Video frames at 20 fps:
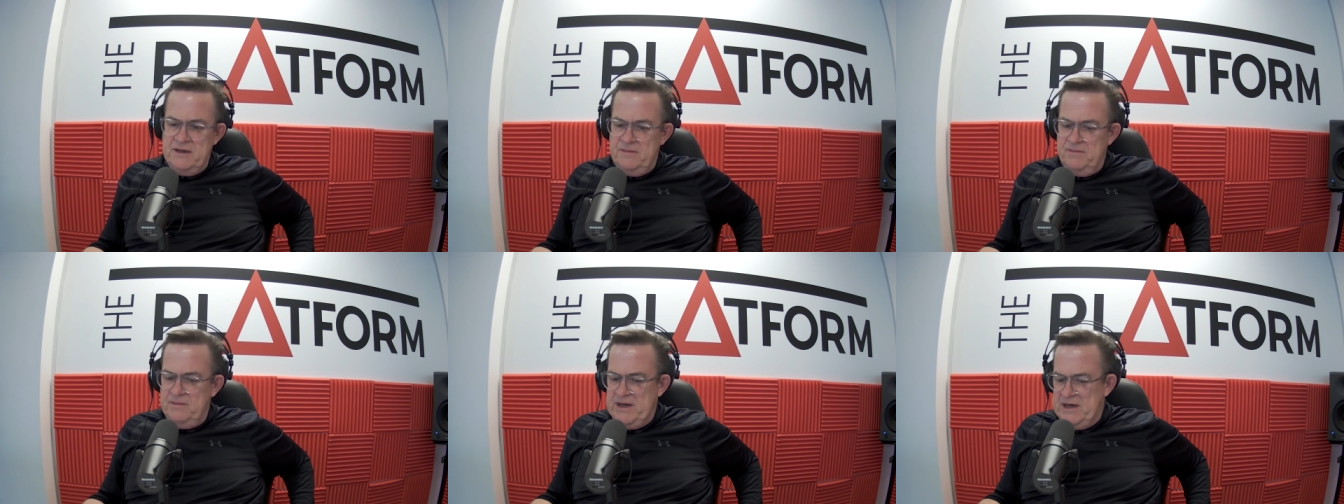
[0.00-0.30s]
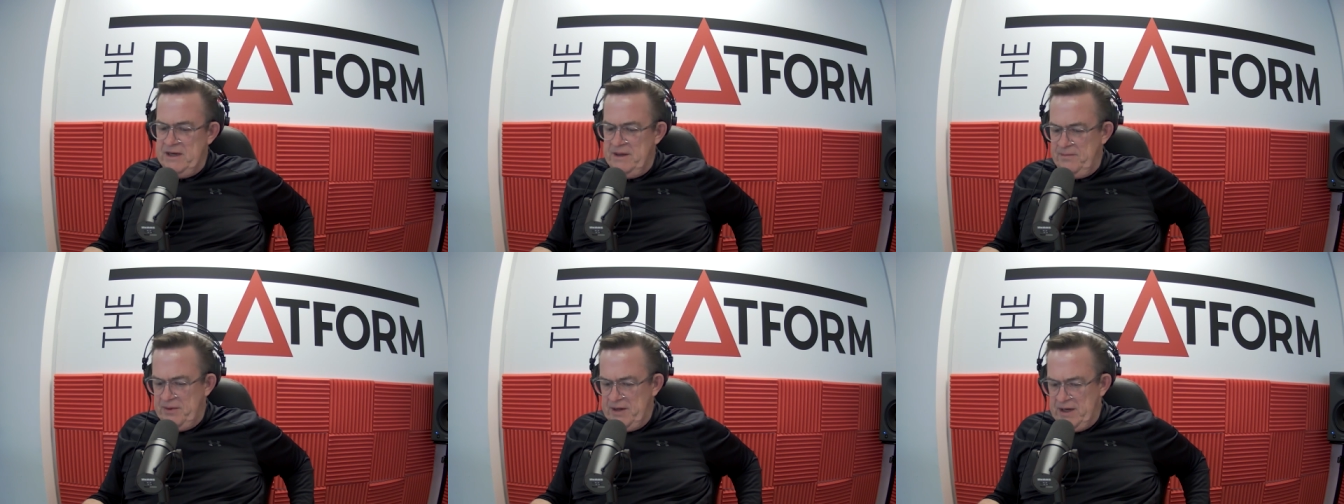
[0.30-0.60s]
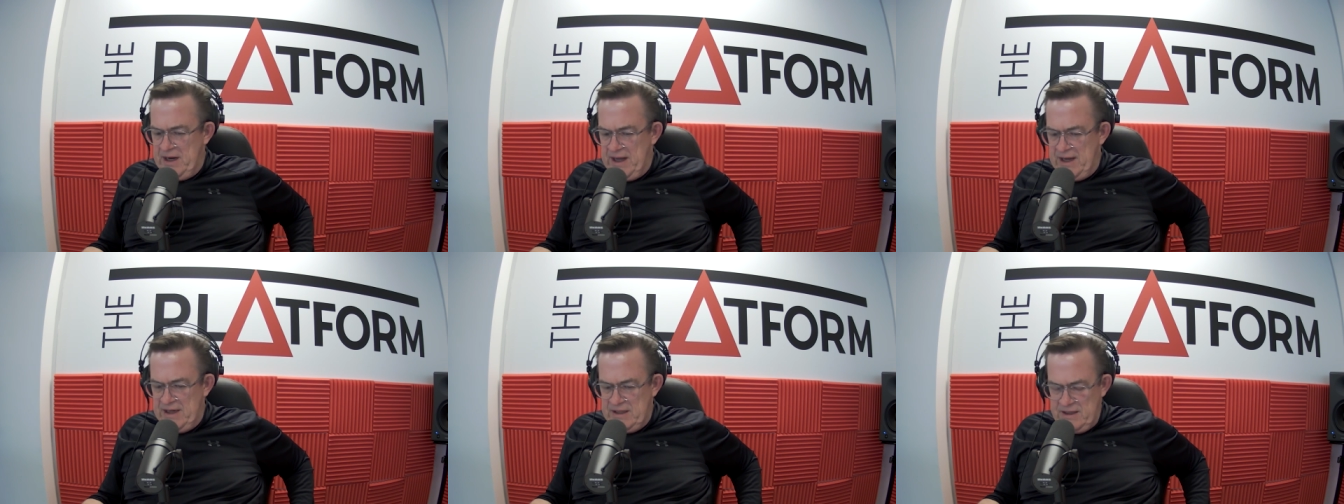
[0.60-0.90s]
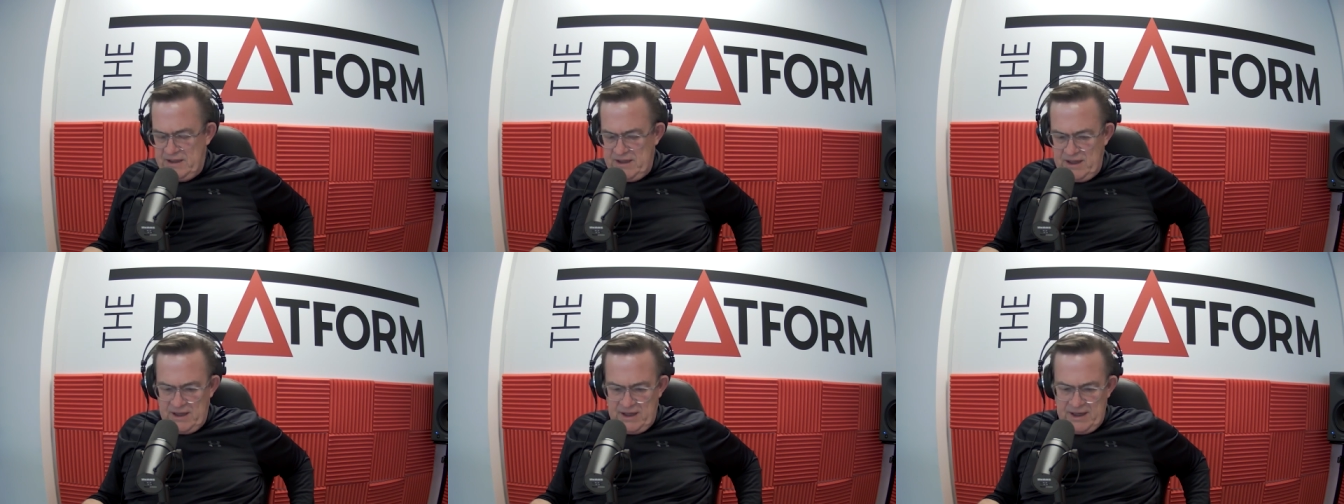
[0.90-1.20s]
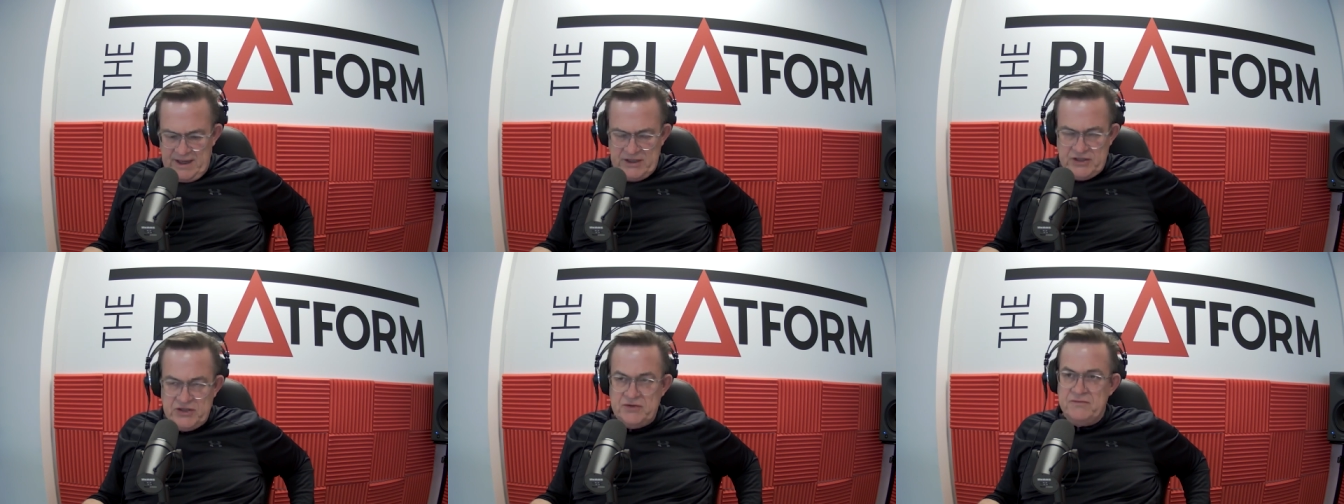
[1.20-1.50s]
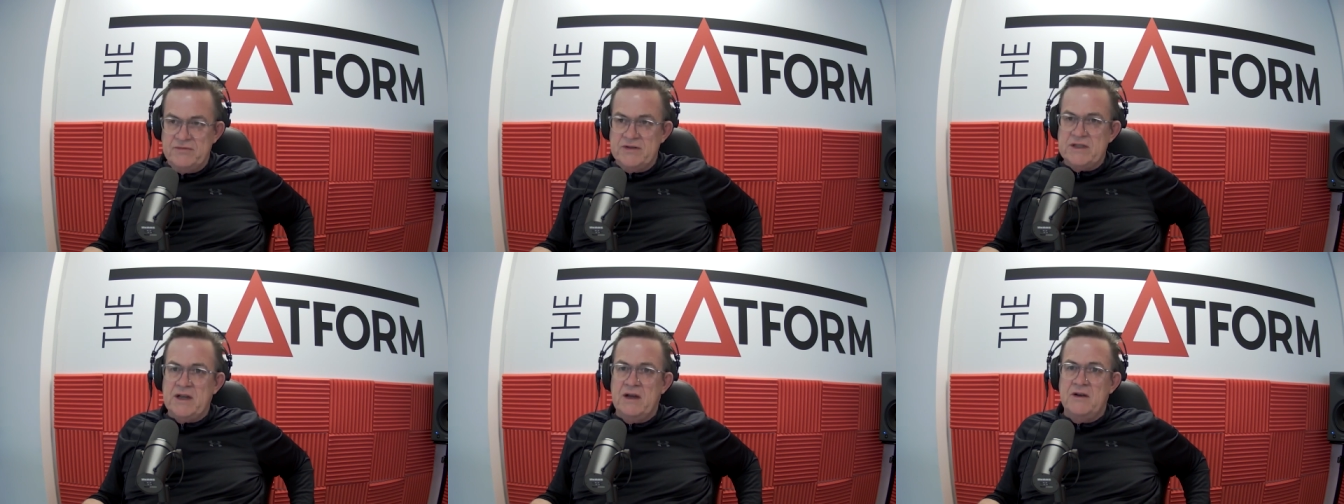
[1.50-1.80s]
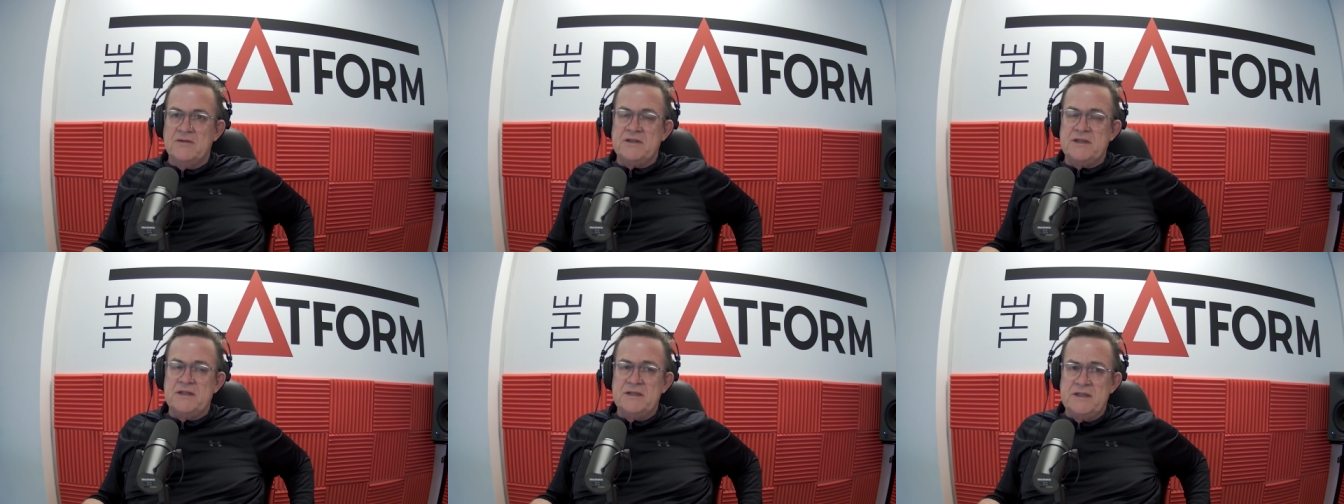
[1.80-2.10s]
in manipulating the election
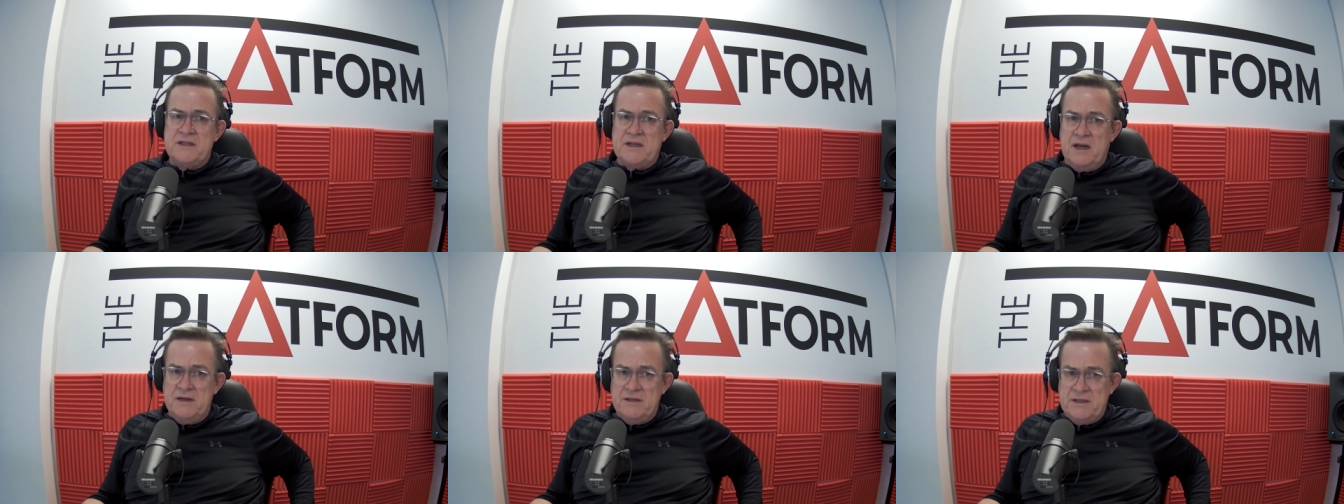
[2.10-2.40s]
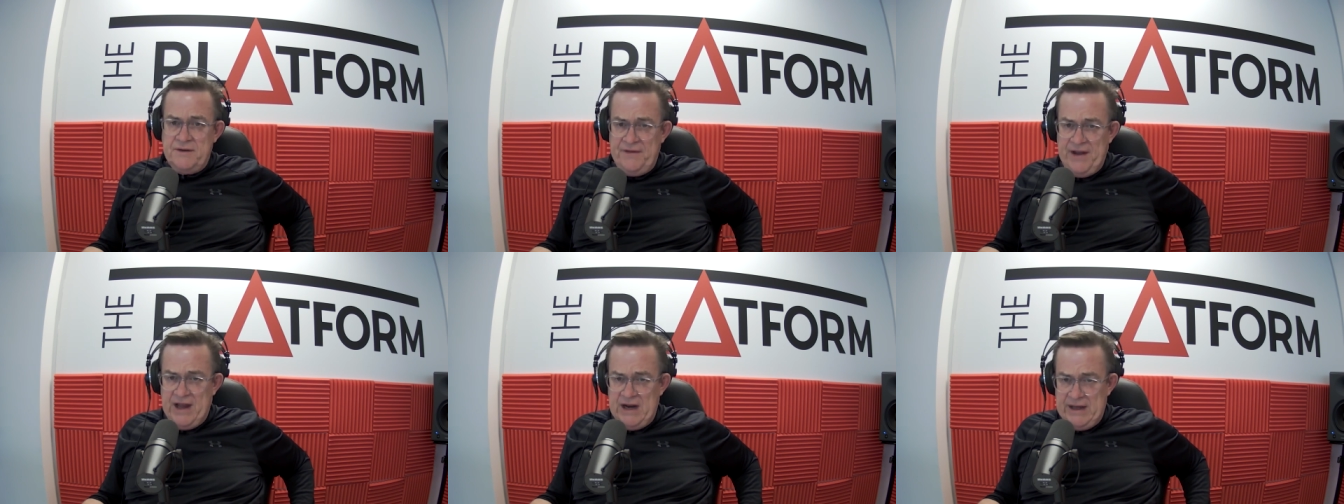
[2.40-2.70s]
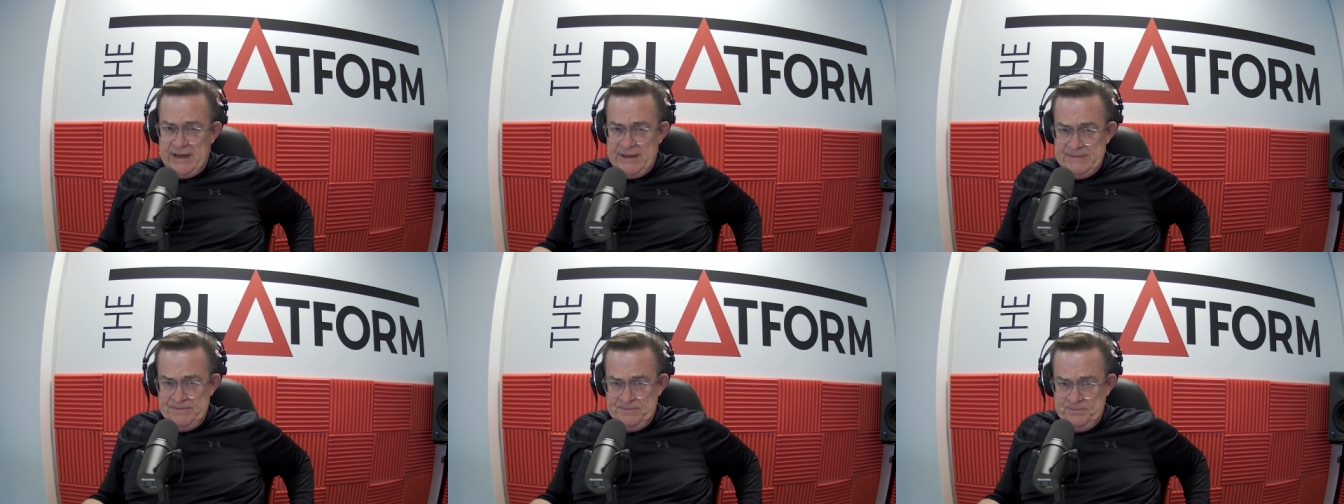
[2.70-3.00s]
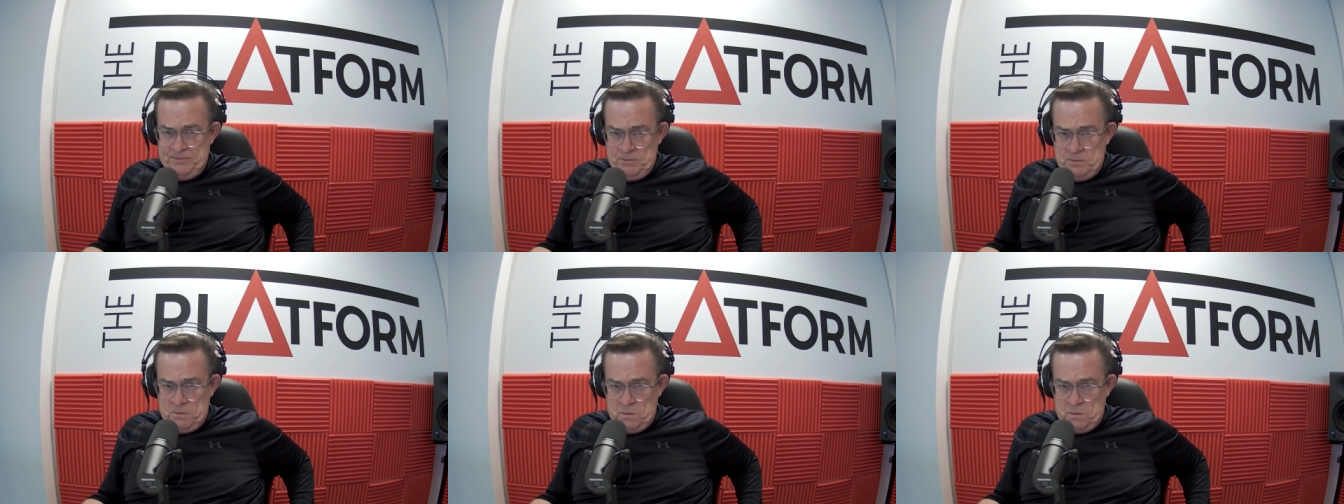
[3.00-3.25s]
results in Stokes Valley.